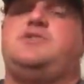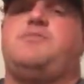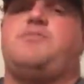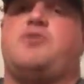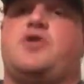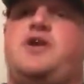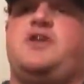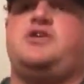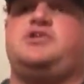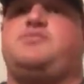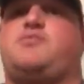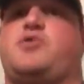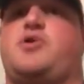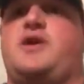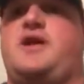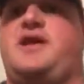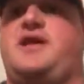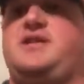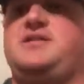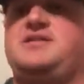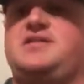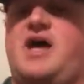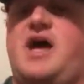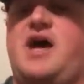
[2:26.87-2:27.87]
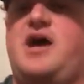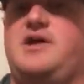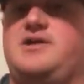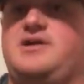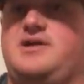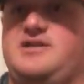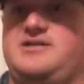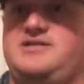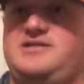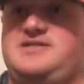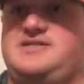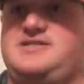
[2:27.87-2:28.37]
the British Marines
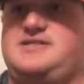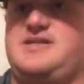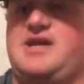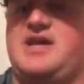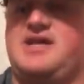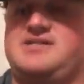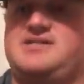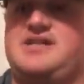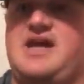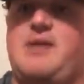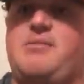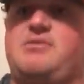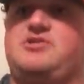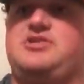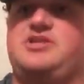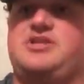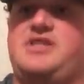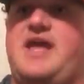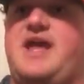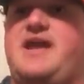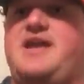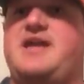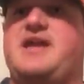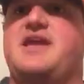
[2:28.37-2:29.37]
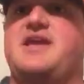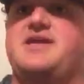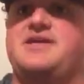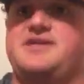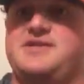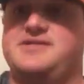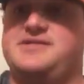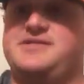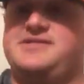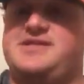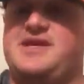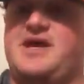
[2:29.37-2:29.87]
established a landing at
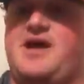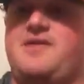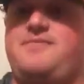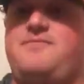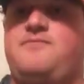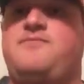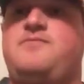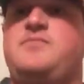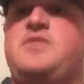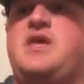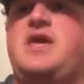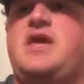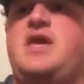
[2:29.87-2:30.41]
Gunsan,